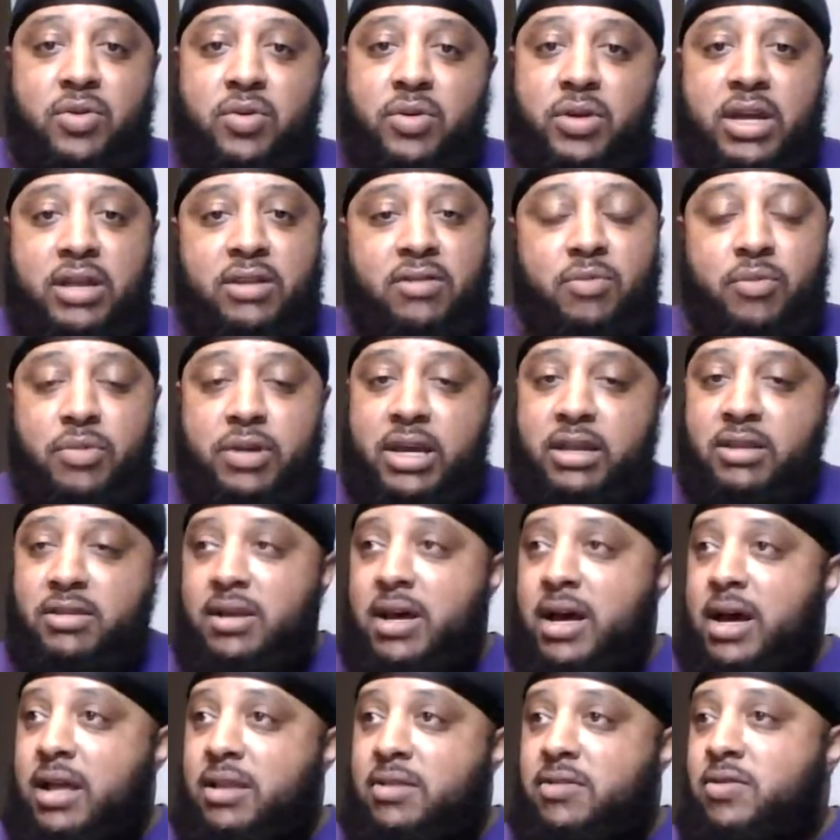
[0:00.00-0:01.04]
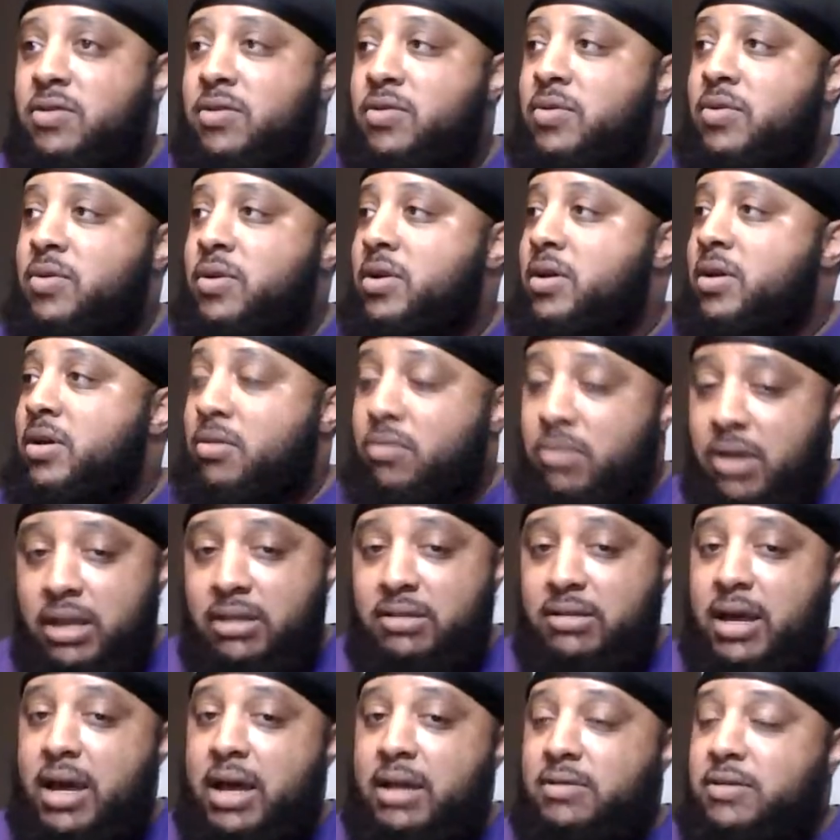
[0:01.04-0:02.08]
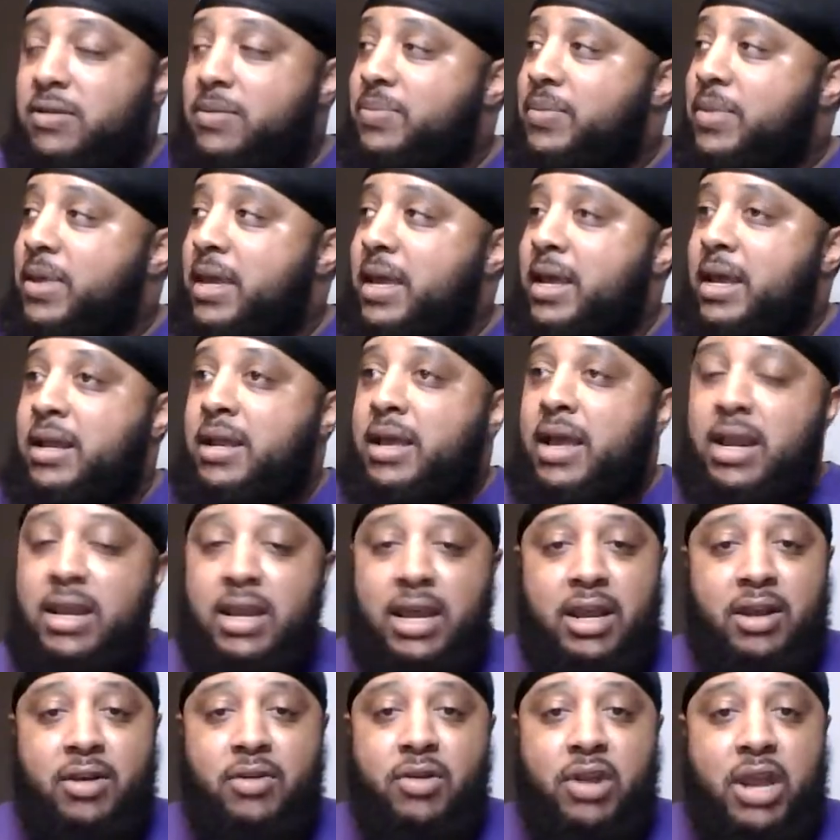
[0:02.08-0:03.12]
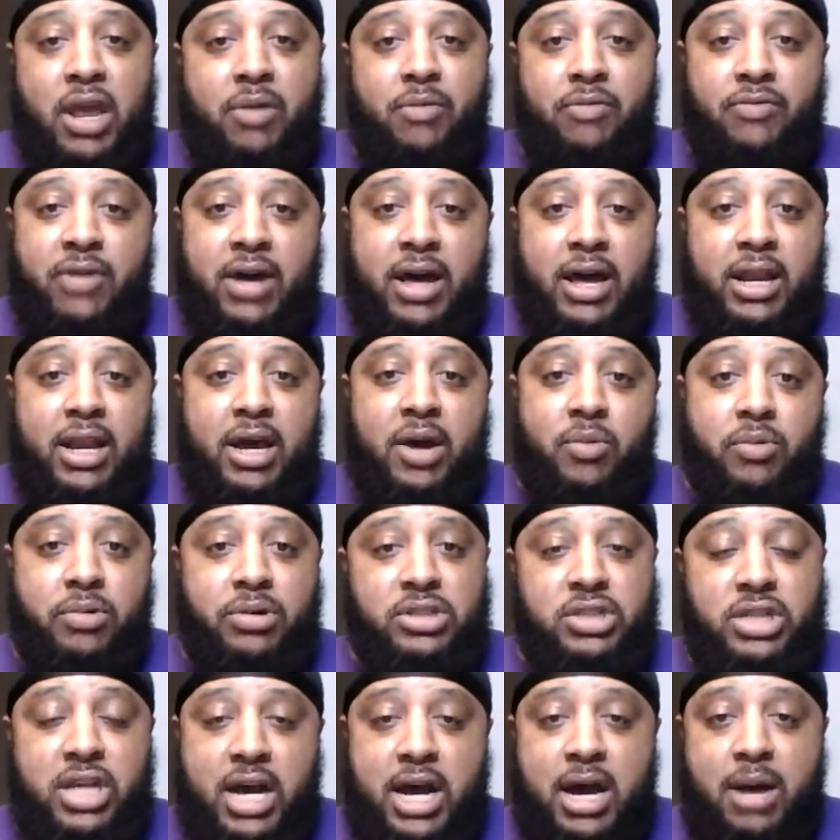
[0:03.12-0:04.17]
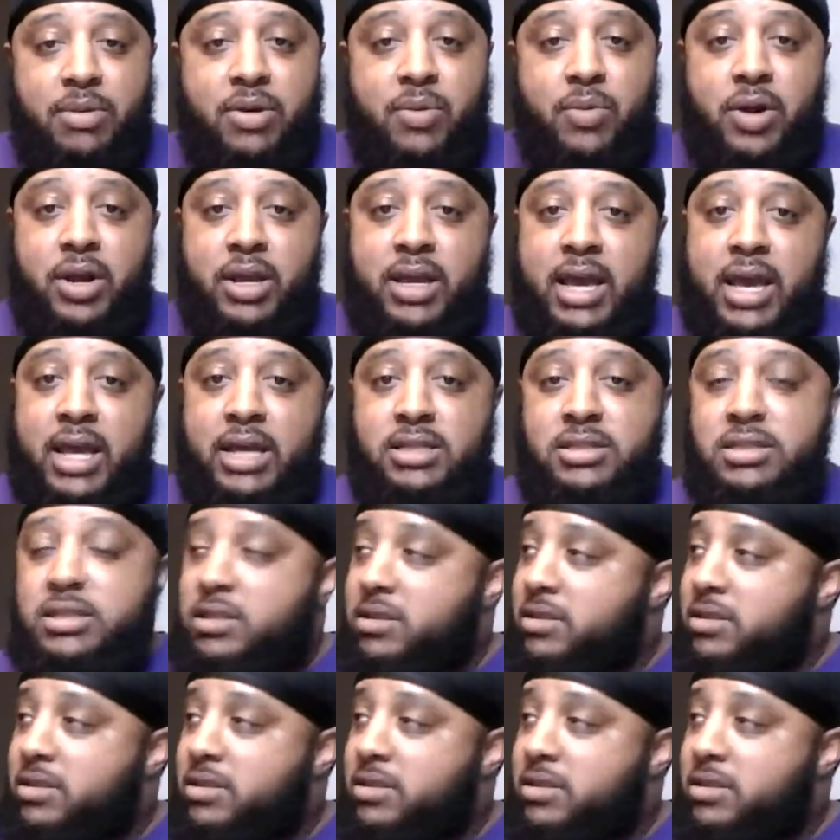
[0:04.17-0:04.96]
When they talk to men and they find out what job they work at,